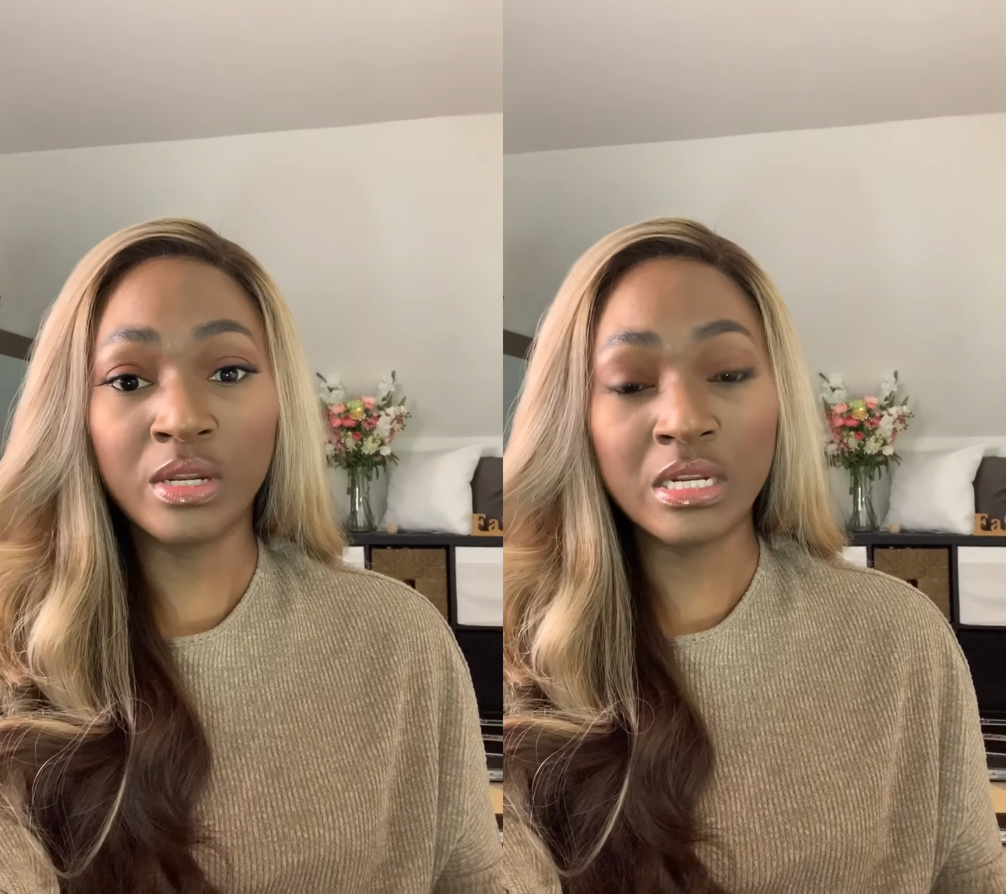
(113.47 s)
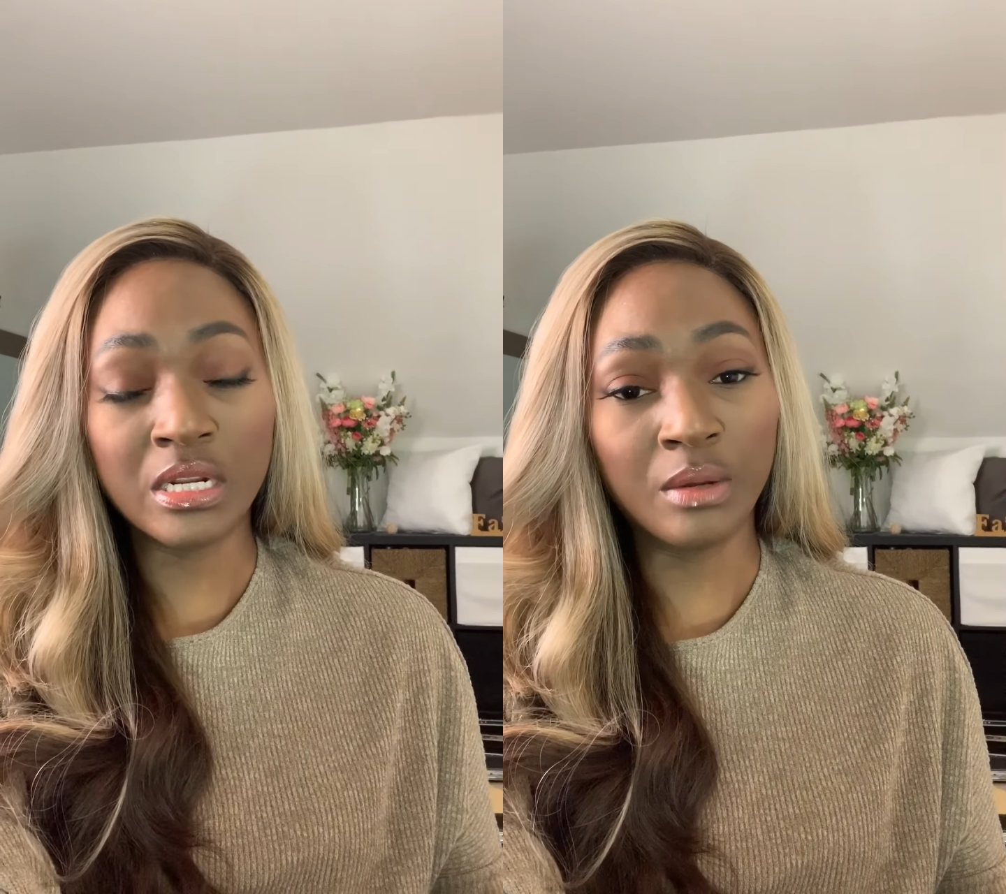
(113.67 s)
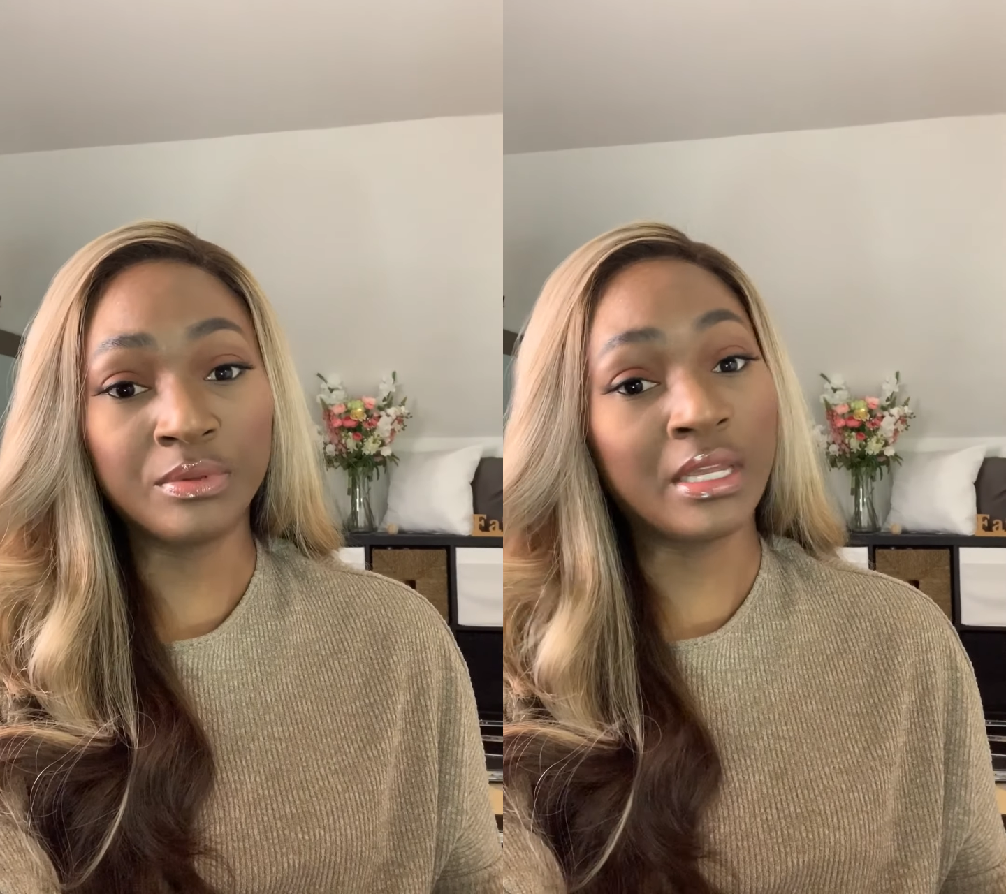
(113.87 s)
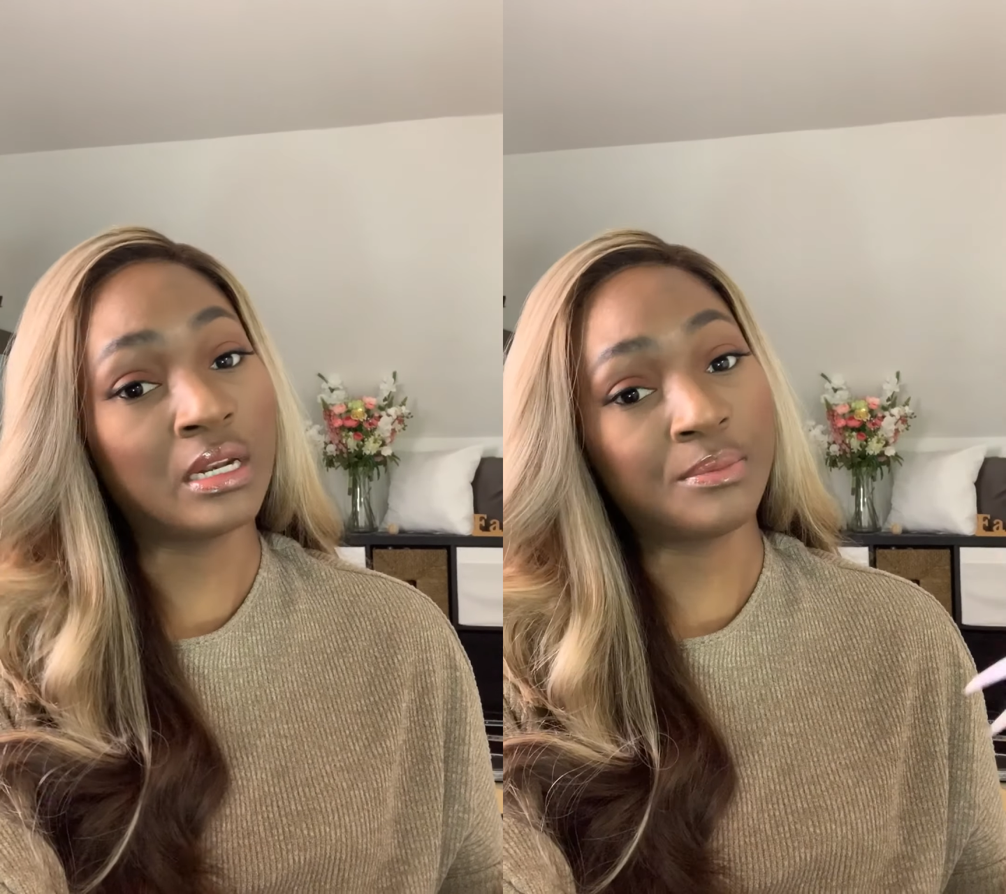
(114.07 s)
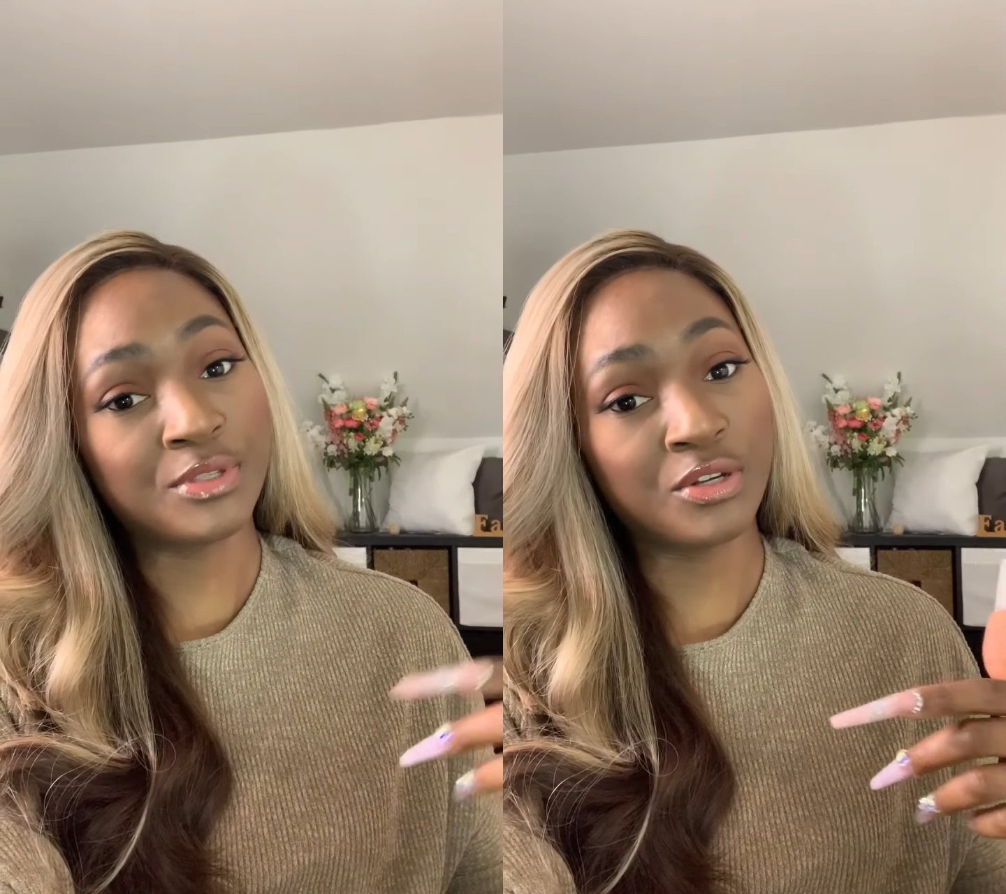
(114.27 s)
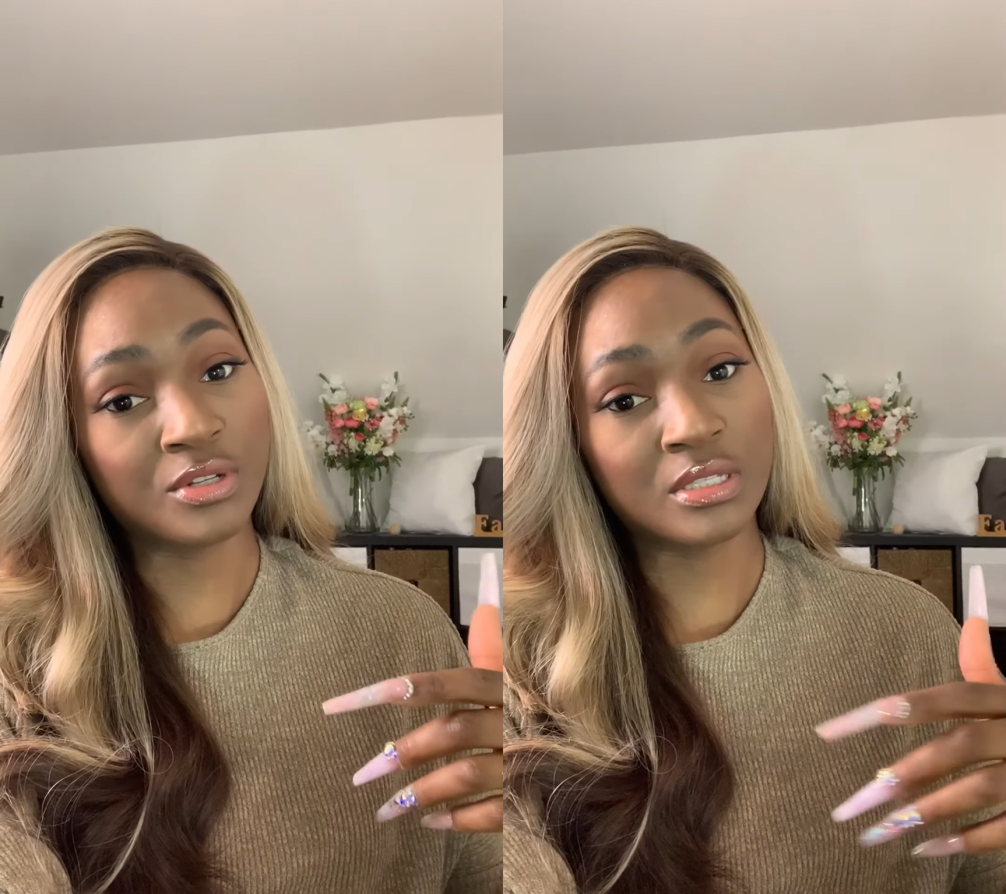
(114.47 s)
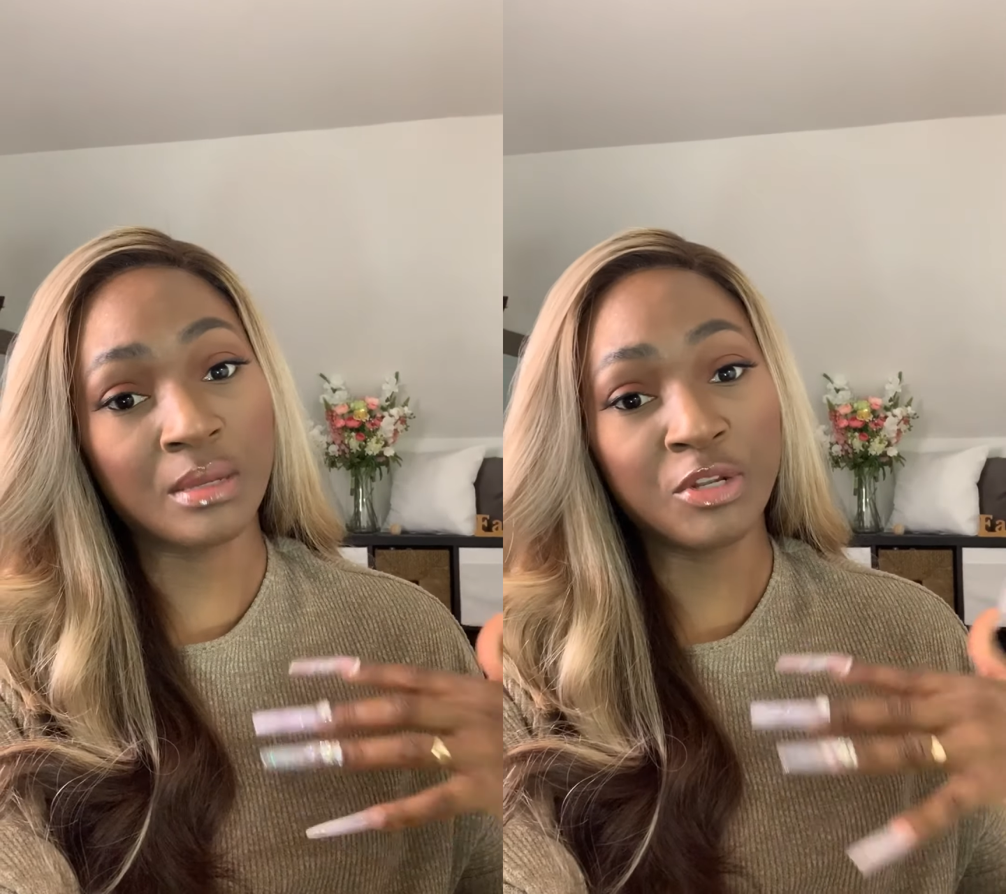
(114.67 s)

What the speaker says: I needed help to get it upstairs because I